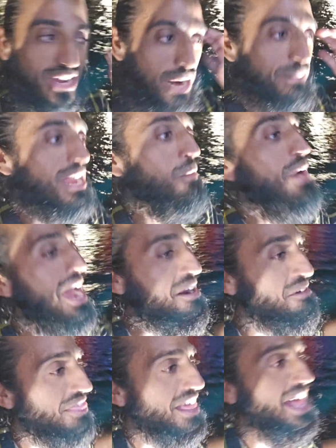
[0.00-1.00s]
You gotta be
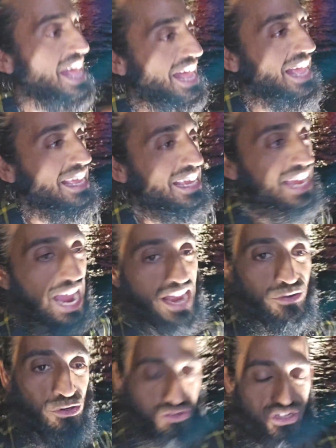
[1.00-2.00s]
aware of that.
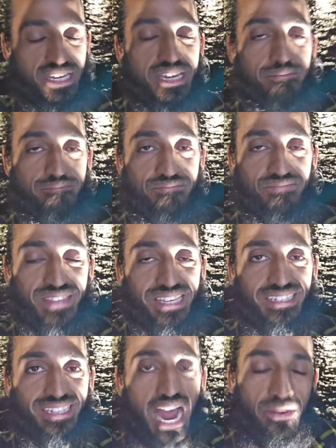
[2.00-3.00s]
And you see
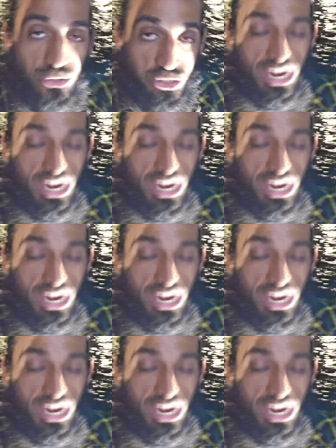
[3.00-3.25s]
how you